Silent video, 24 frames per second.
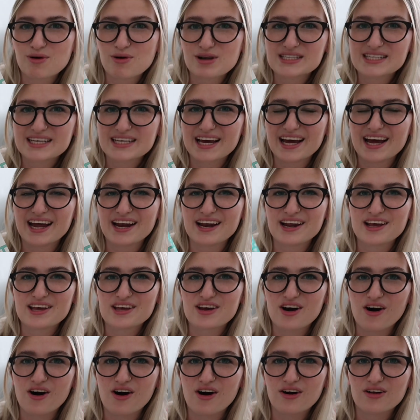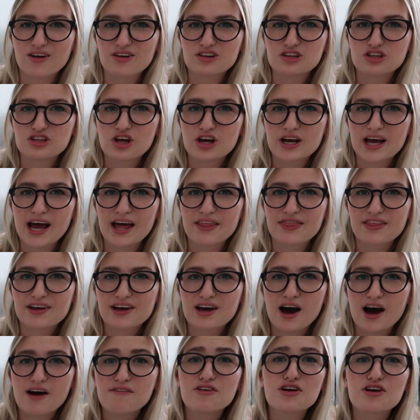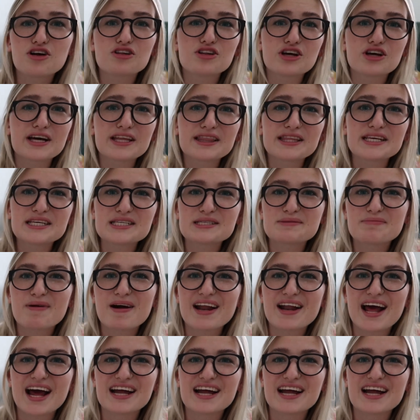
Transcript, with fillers: Once again, y'all, look at the cover, look at these sprayed